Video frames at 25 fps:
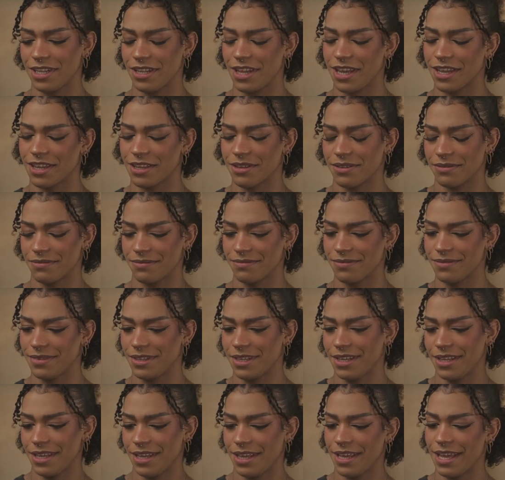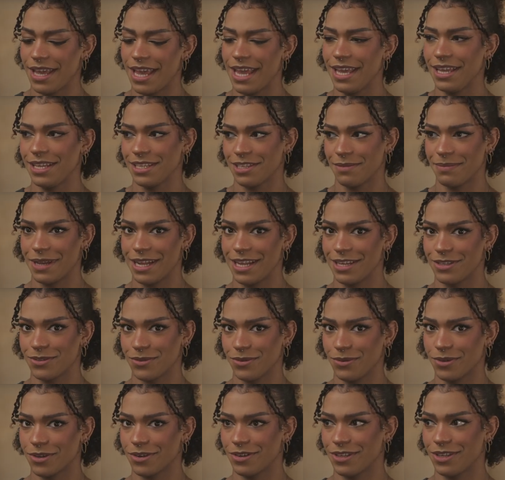like 8 years of ballet
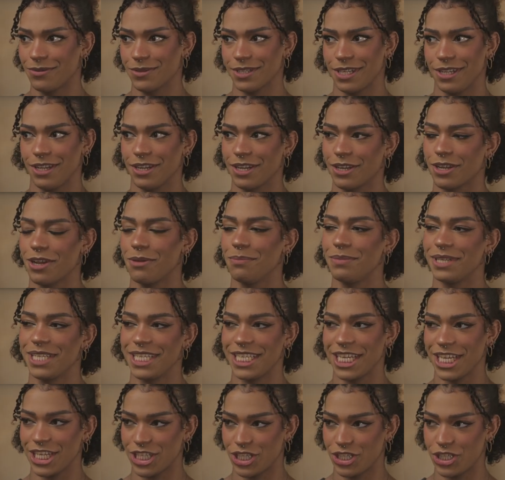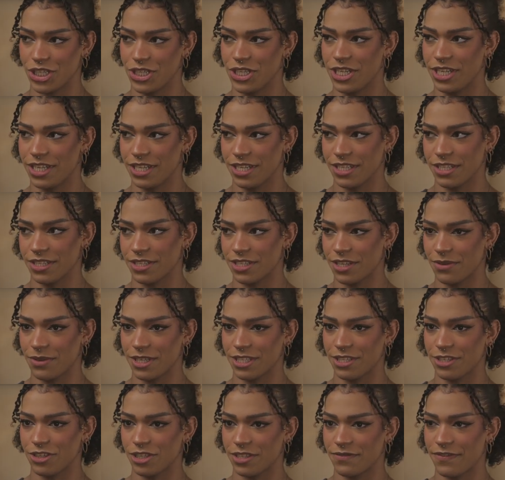school girl, there was a lot of competition, so
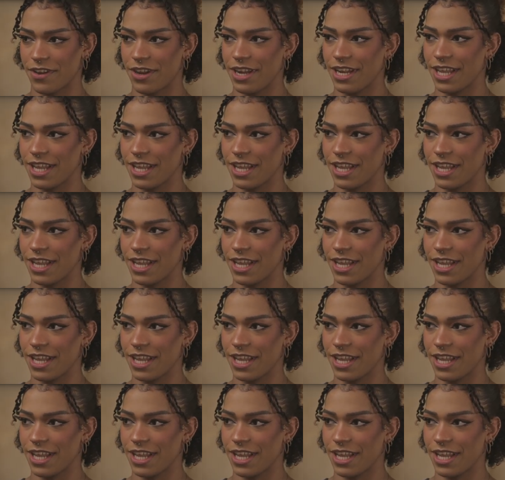it's just very